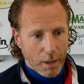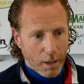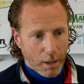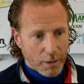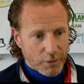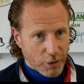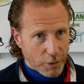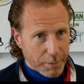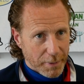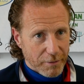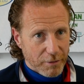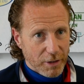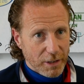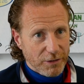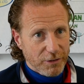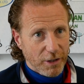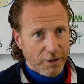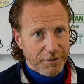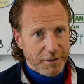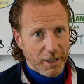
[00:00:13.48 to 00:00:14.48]
It's going to be a
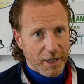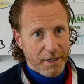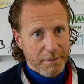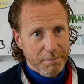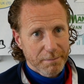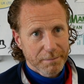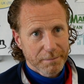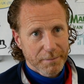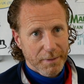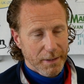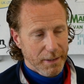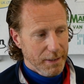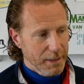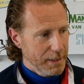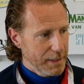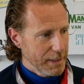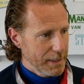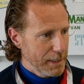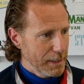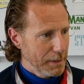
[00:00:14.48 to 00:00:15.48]
really tough game.
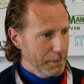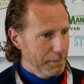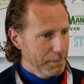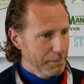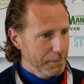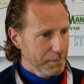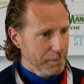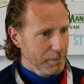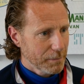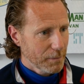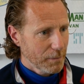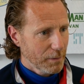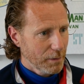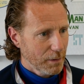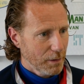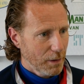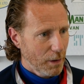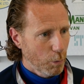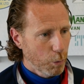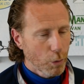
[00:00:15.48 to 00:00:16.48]

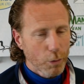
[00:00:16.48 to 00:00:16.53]
A